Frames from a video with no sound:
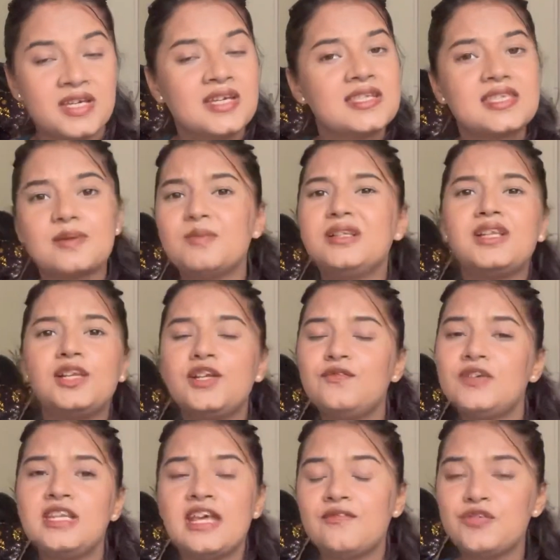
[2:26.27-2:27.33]
Similarly, we
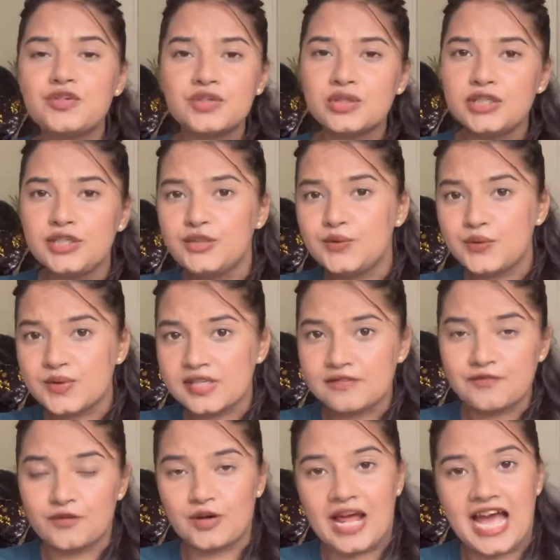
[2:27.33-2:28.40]
never really use it
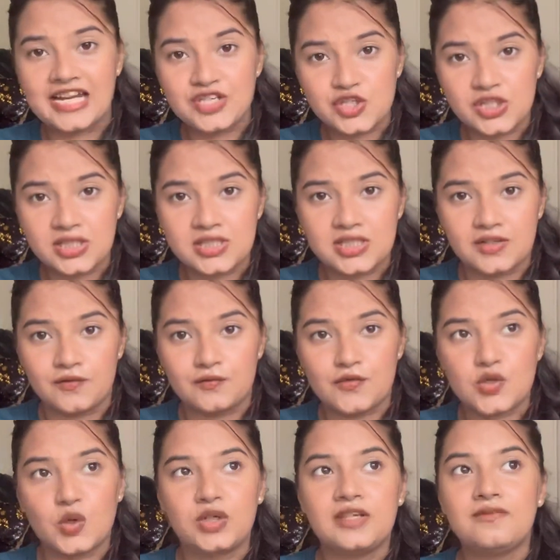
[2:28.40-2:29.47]
for adjectives
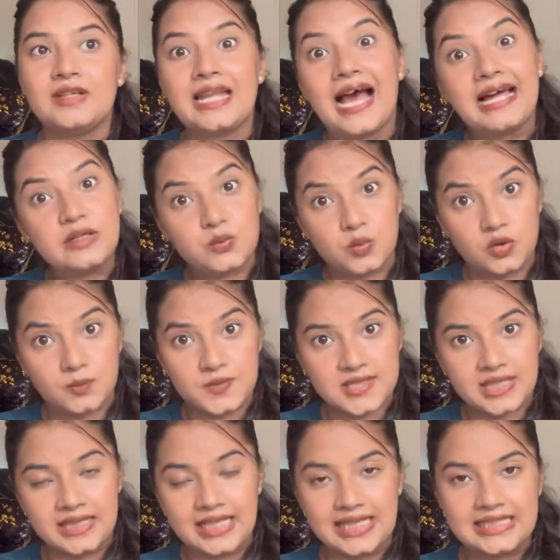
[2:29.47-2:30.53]
or even adverbs
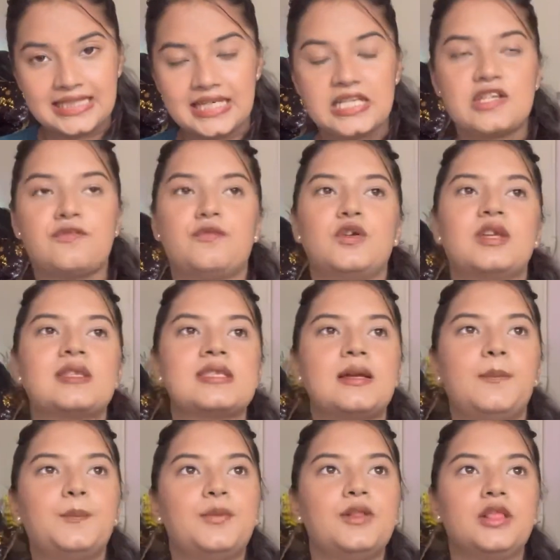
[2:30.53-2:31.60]
in that case. For
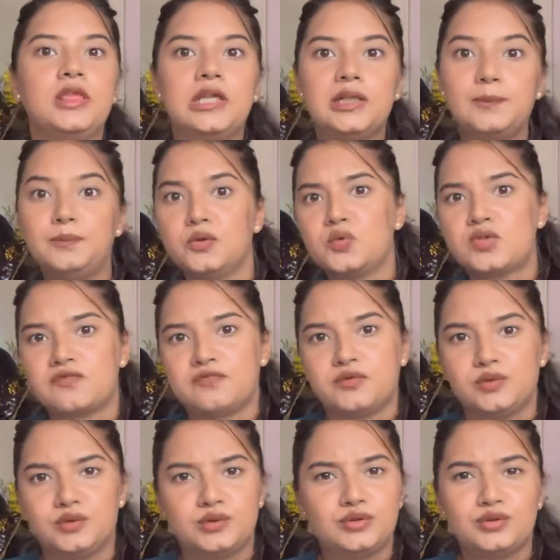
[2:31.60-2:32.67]
example, the beautiful.
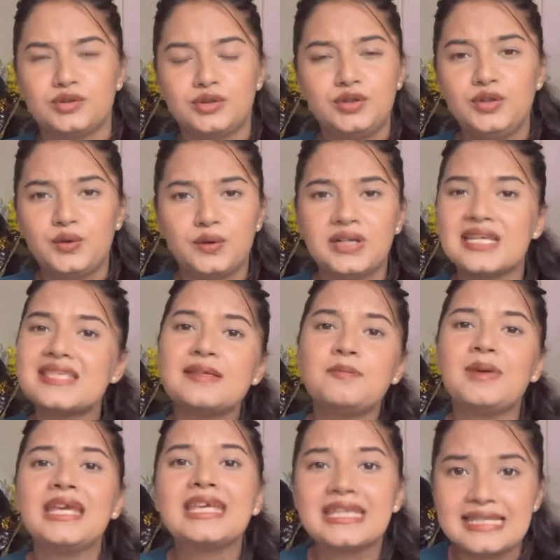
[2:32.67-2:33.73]
No, it doesn't
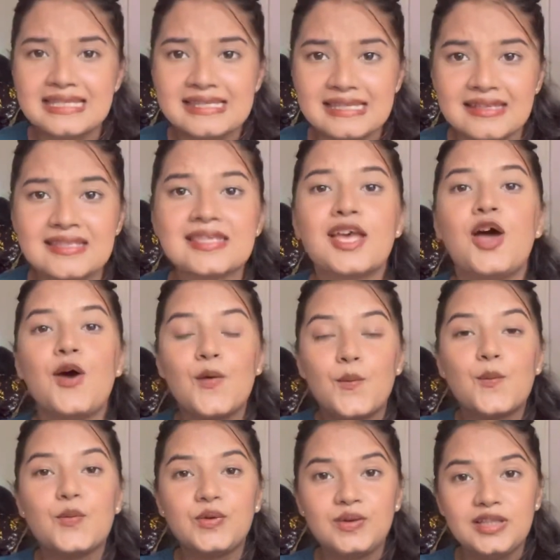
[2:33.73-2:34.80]
make any sense.
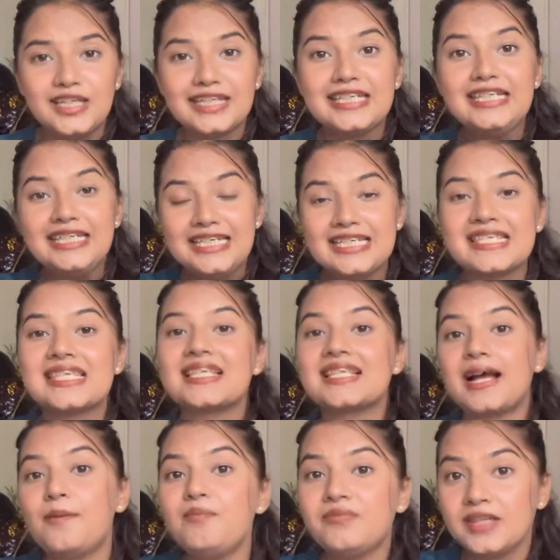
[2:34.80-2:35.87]
It needs
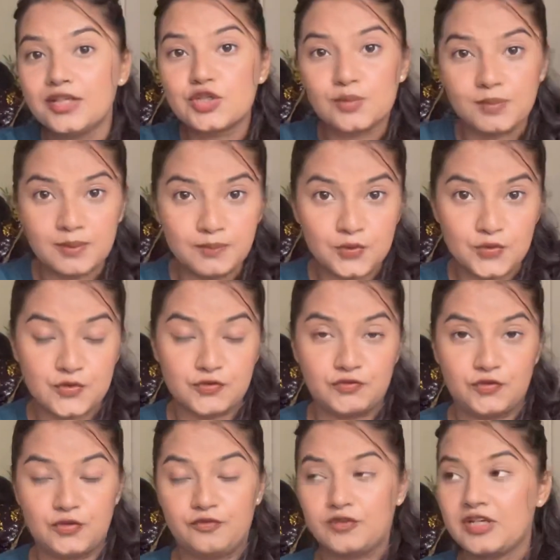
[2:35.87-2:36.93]
something to be
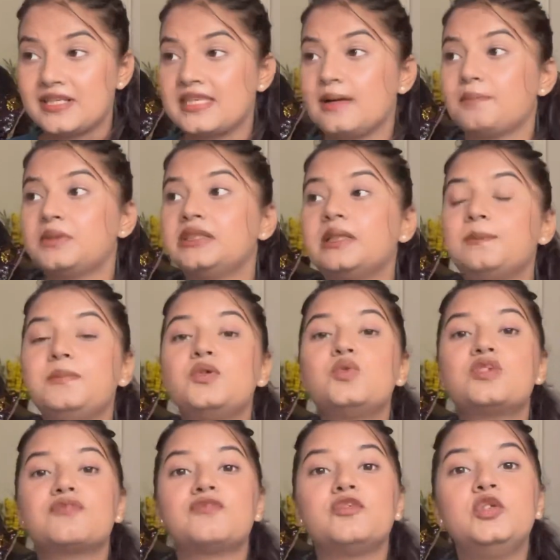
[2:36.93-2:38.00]
beautiful. For example, the
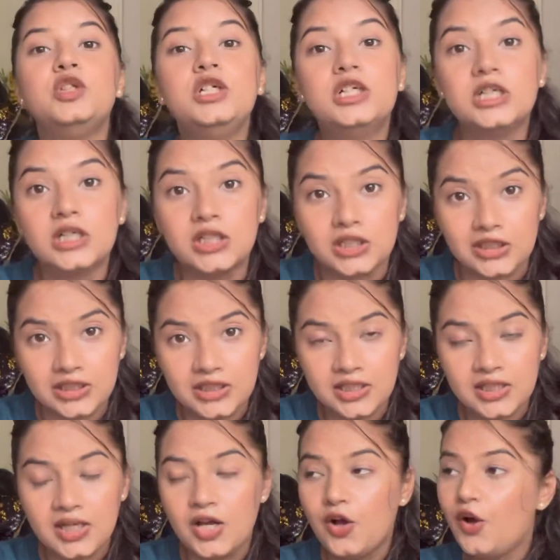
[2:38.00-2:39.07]
beautiful girl,
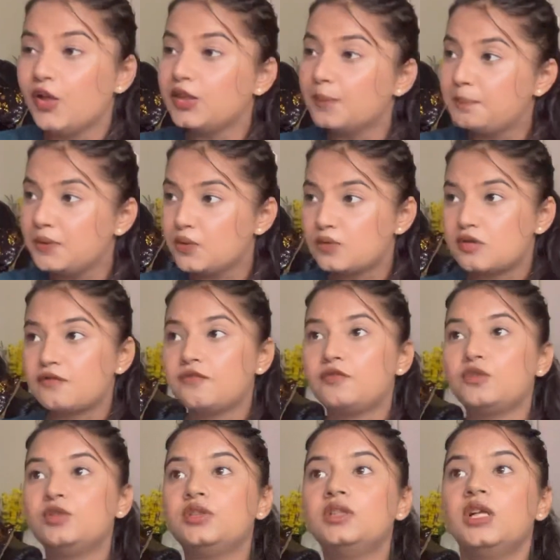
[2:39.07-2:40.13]
the
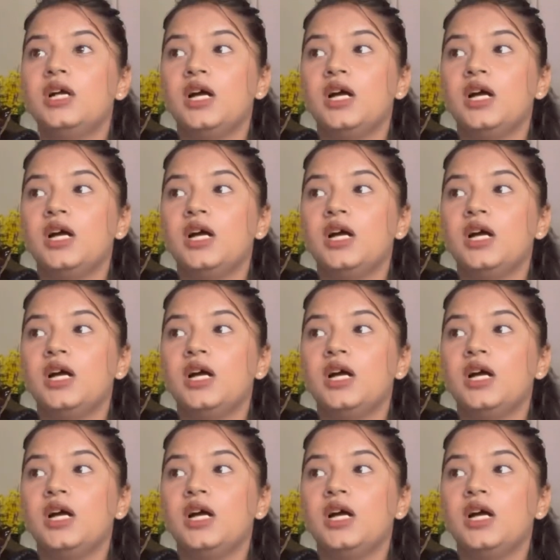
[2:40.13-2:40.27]
beautiful